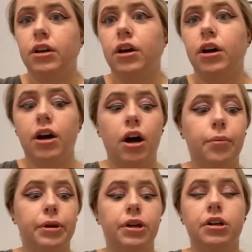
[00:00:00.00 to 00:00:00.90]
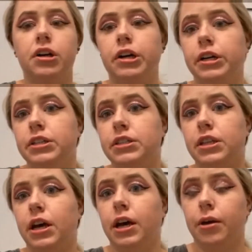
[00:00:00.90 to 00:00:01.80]
a common occurrence
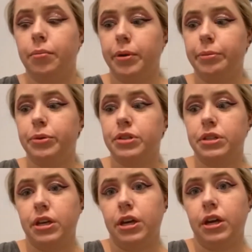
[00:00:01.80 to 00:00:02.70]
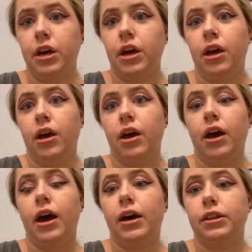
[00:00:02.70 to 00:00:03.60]
that people see
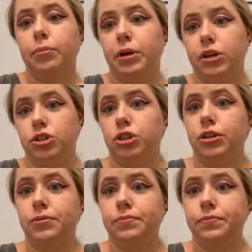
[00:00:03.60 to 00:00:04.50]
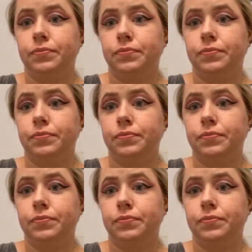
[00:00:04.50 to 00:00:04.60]
at the mansion.